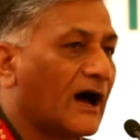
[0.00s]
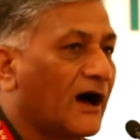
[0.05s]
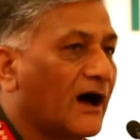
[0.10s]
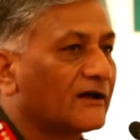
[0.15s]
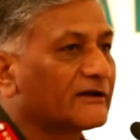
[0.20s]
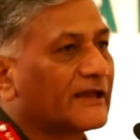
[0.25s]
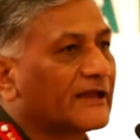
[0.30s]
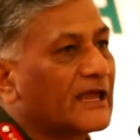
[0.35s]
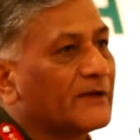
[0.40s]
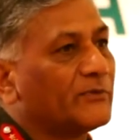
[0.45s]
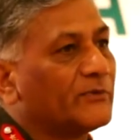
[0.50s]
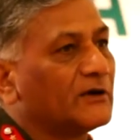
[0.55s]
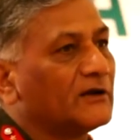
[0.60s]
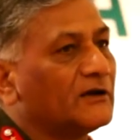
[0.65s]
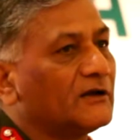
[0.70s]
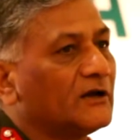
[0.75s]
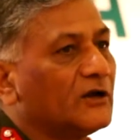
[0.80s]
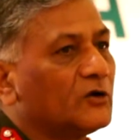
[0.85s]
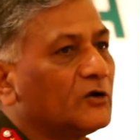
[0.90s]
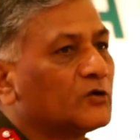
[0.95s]
are
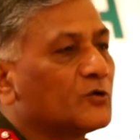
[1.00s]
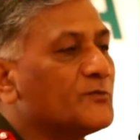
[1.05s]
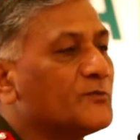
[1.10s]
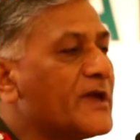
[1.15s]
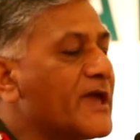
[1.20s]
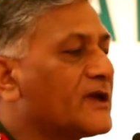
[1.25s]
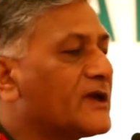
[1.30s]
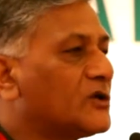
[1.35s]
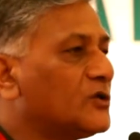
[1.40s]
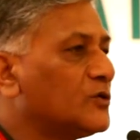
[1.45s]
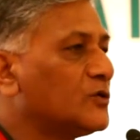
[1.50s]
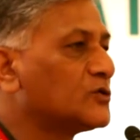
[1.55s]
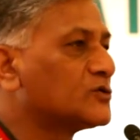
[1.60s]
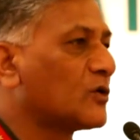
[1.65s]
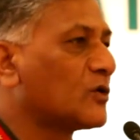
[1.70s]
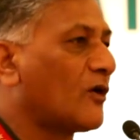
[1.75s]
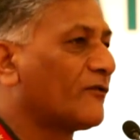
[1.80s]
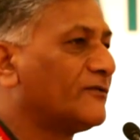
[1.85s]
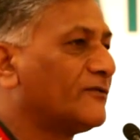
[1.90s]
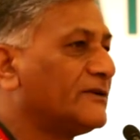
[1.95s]
able to make use
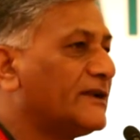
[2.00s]
of